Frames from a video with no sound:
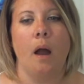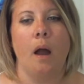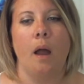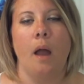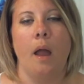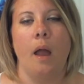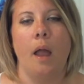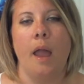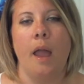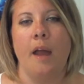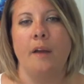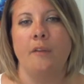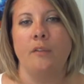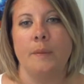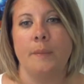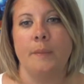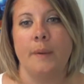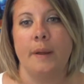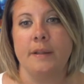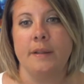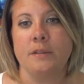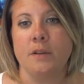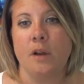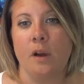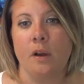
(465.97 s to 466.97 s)

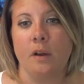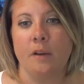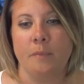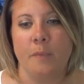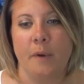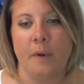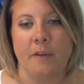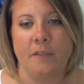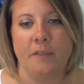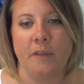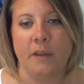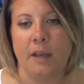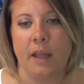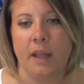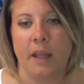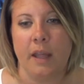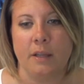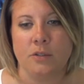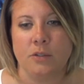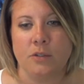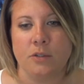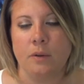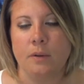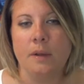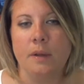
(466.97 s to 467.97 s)
everybody's heard of Buffy and
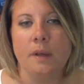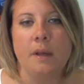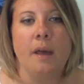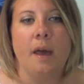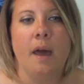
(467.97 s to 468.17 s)
Angel.